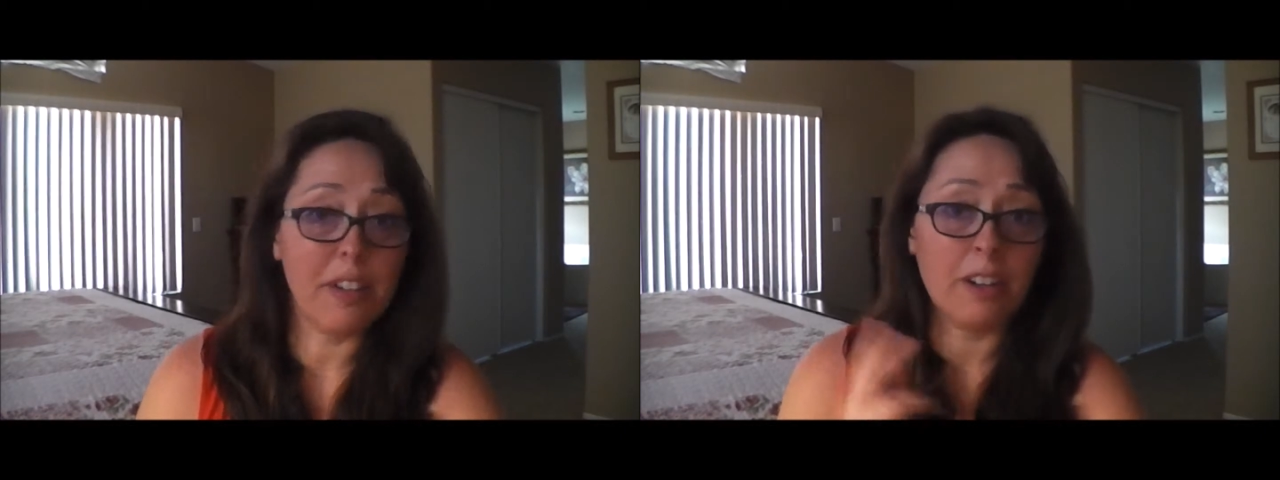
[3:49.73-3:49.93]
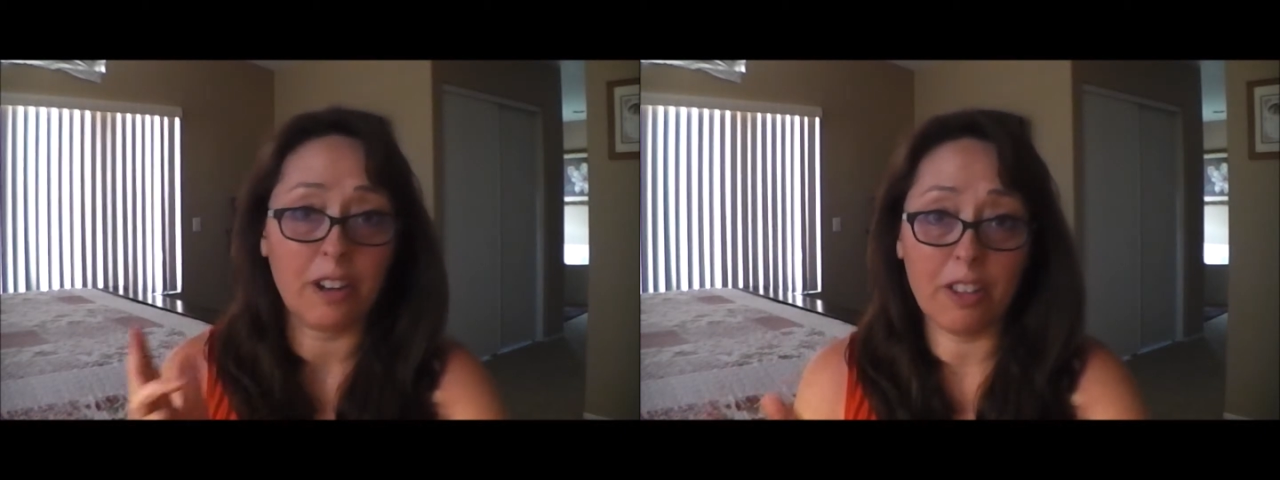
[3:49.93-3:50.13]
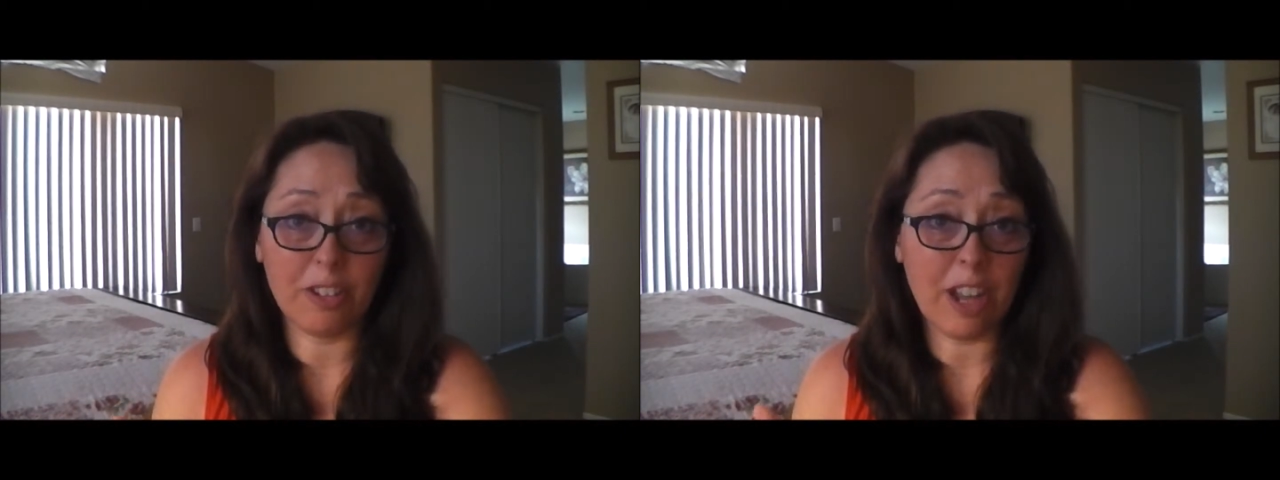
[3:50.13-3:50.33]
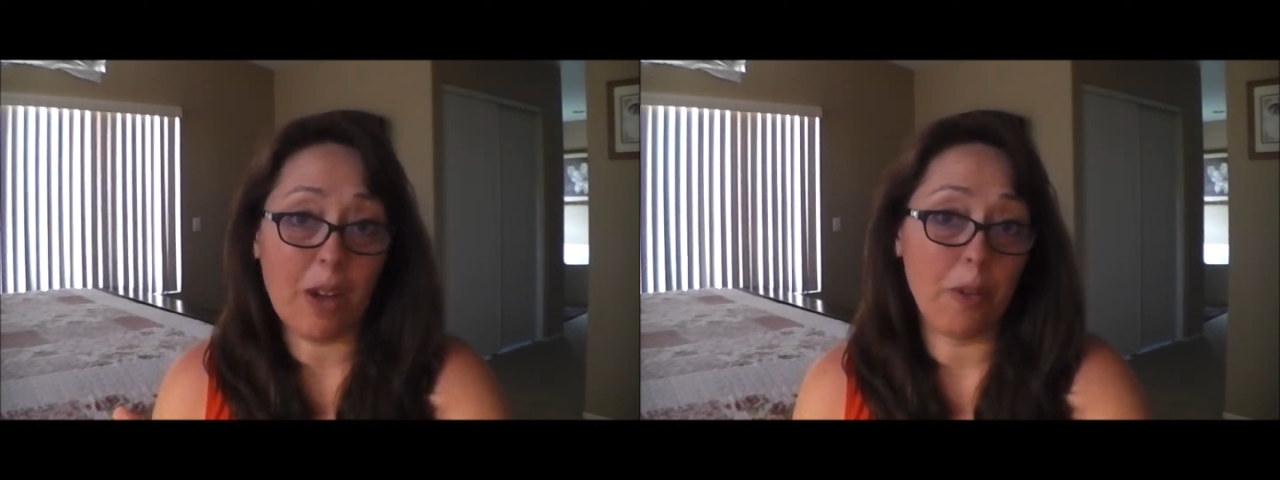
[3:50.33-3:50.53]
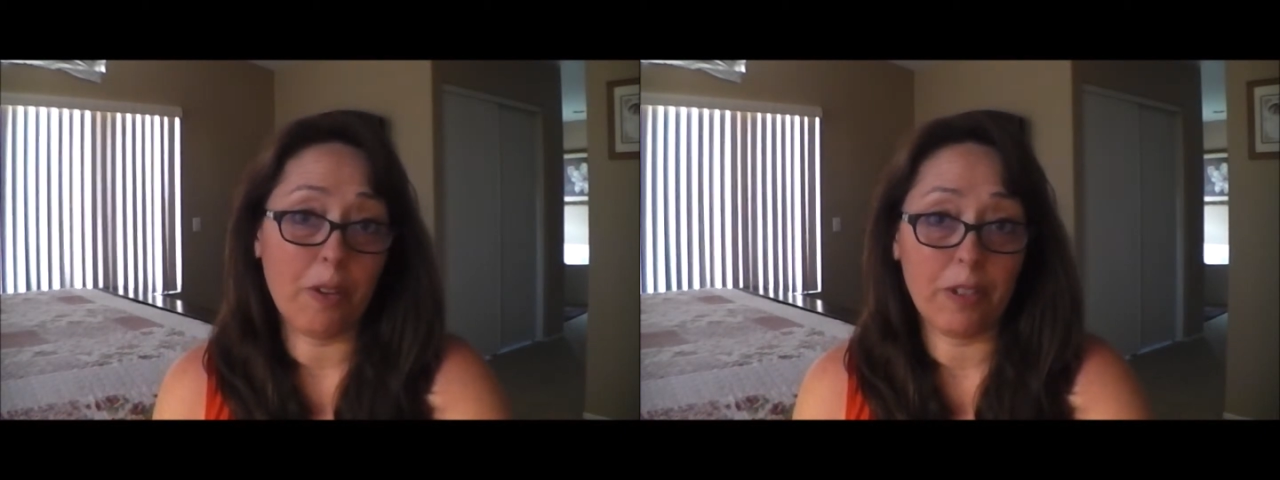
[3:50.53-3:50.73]
On another day I
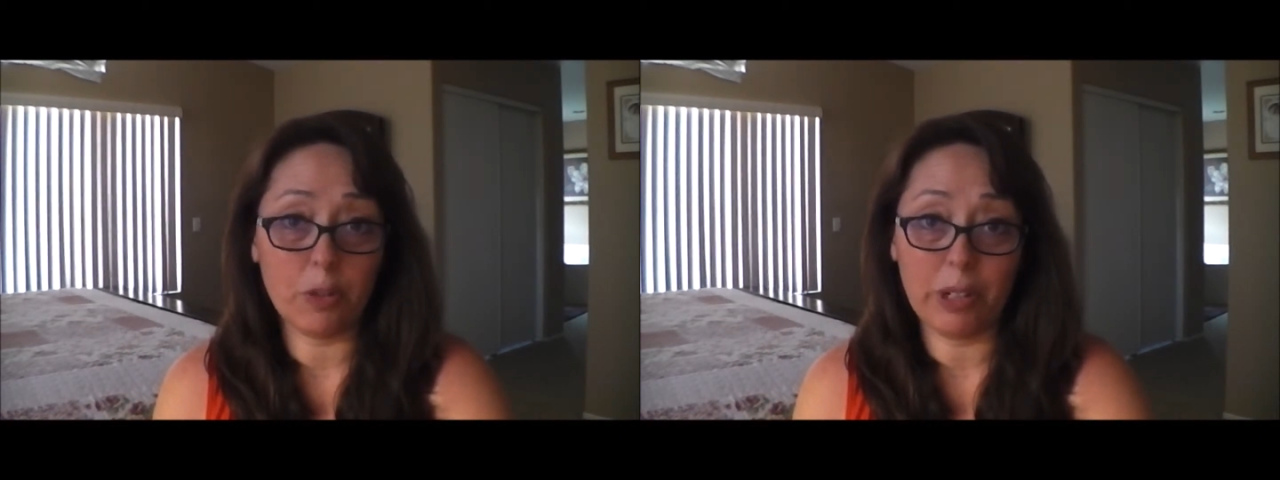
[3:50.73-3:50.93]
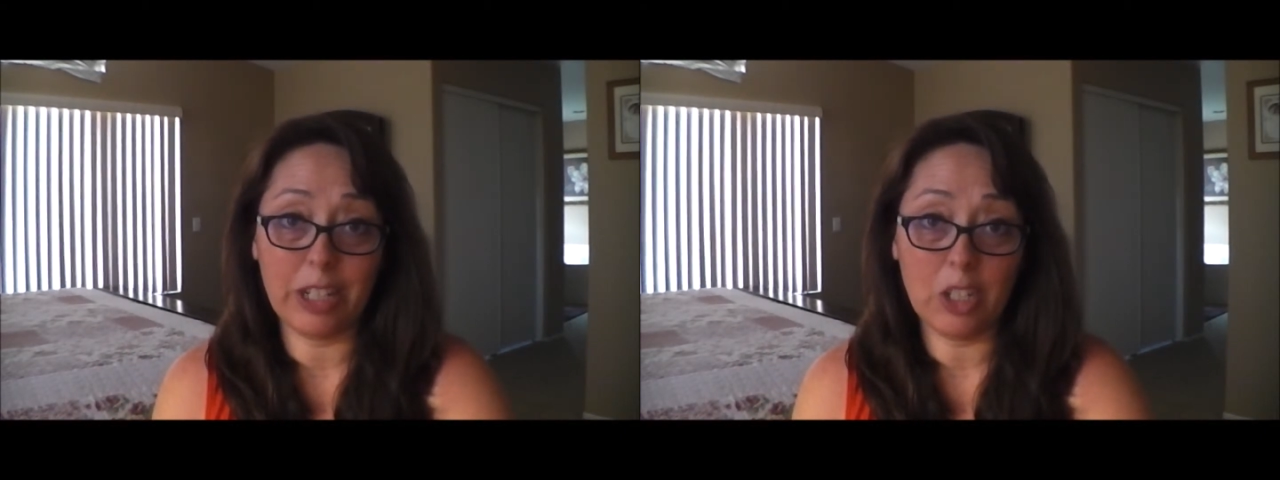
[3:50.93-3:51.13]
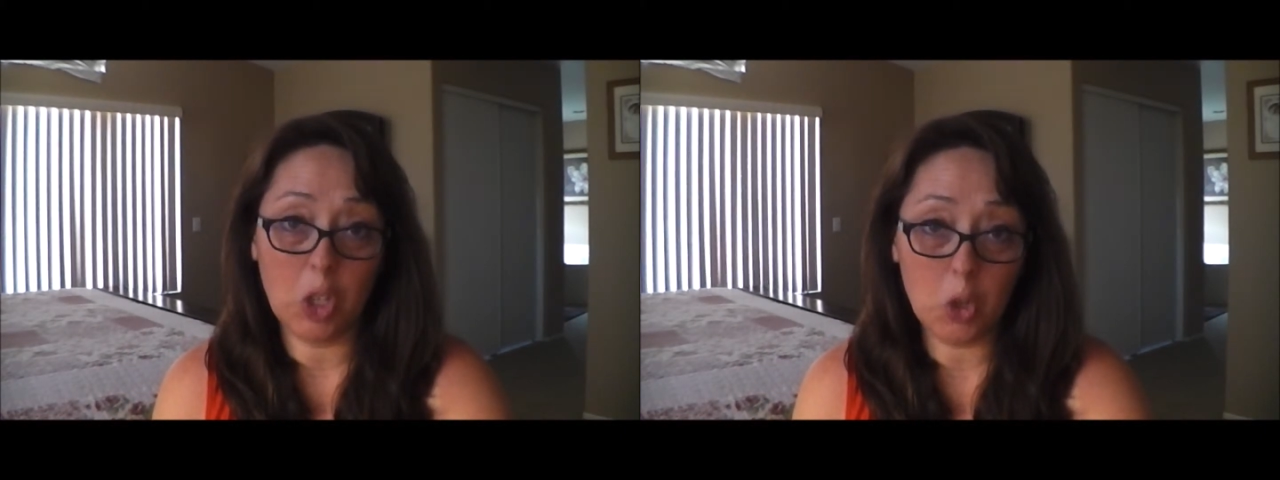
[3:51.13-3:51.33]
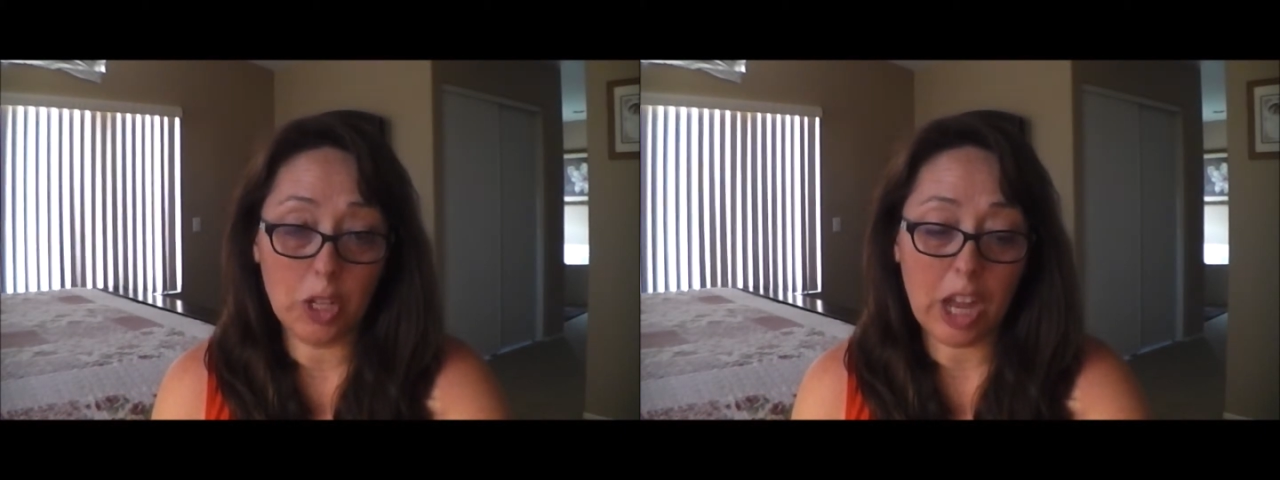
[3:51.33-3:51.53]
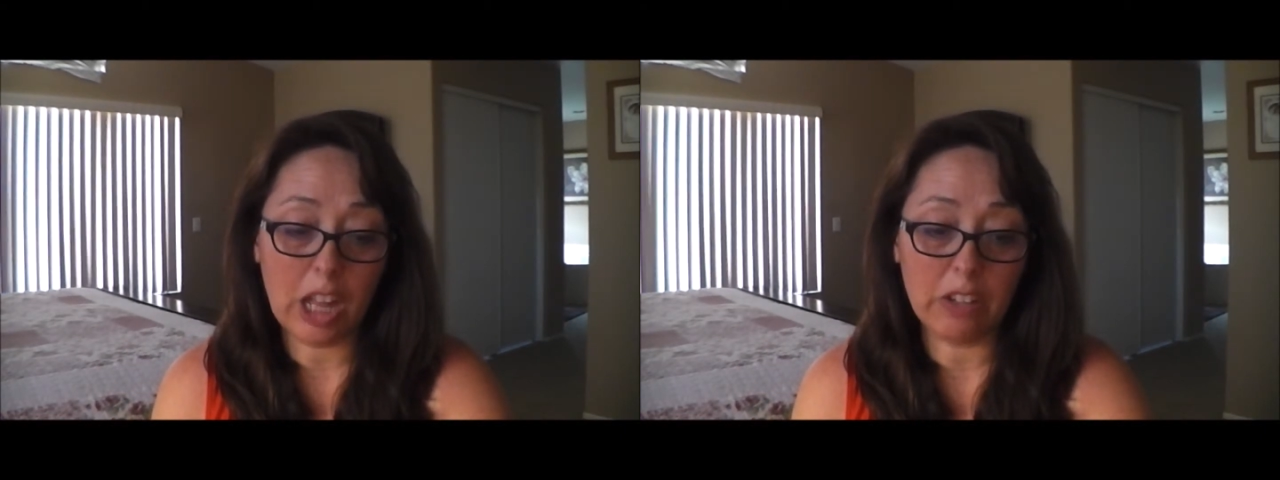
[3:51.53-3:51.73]
went over 22
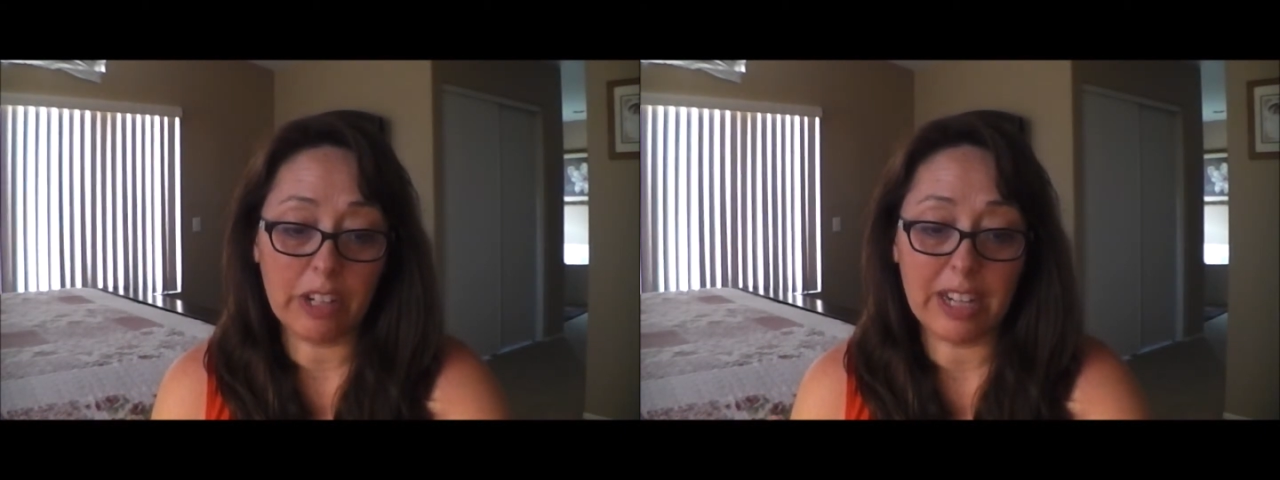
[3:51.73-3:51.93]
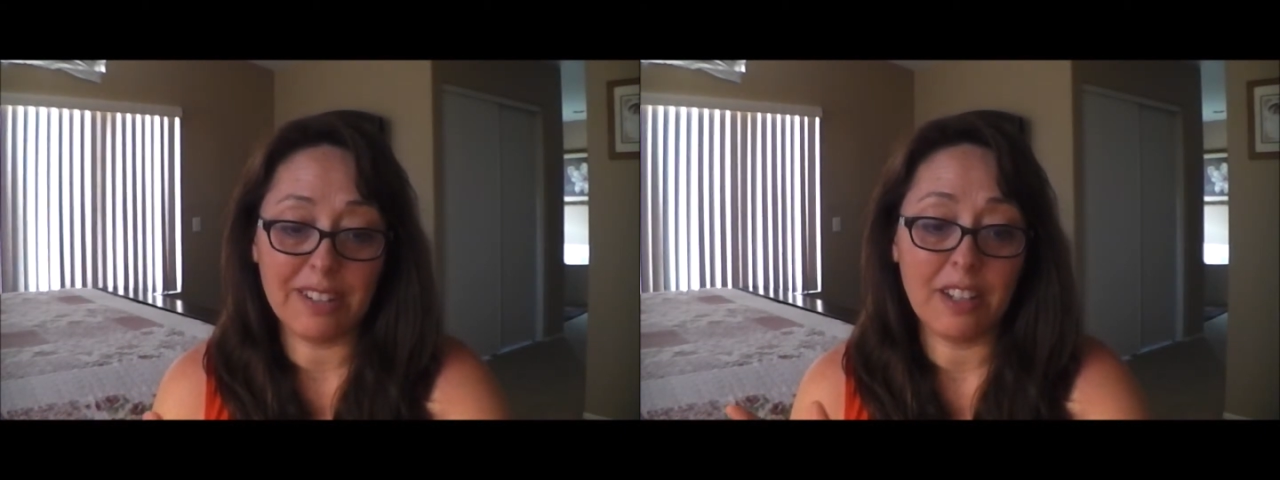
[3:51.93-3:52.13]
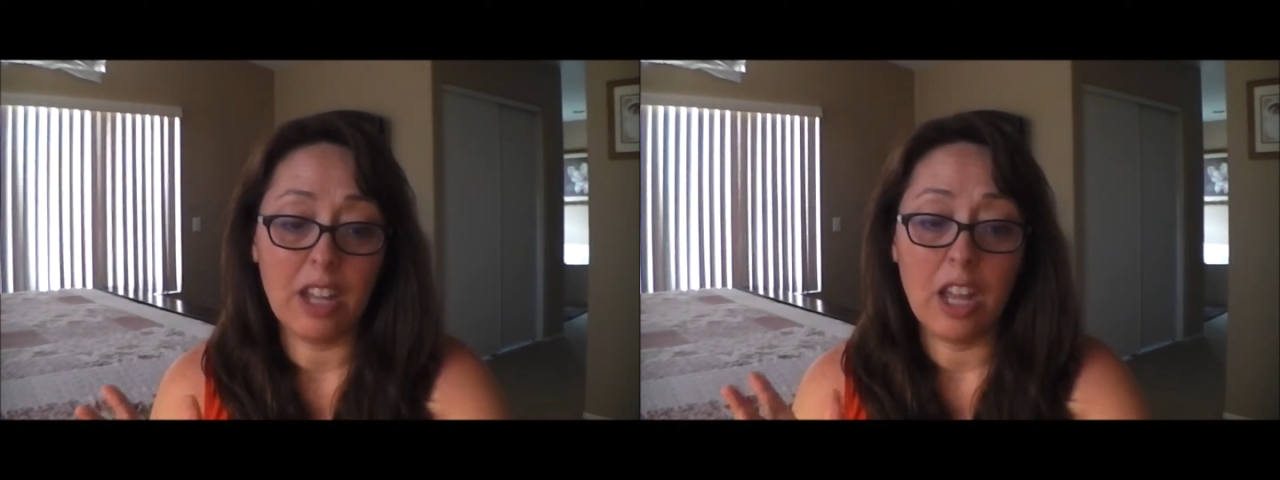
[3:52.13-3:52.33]
calories.